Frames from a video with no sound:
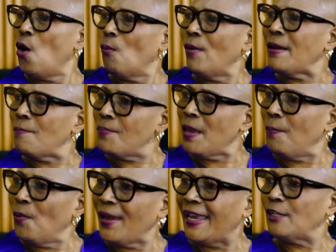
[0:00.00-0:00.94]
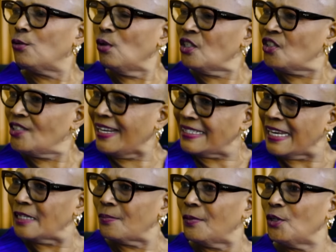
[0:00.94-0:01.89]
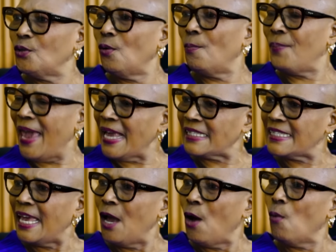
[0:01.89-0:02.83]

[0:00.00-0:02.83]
when people had those shattered, backs,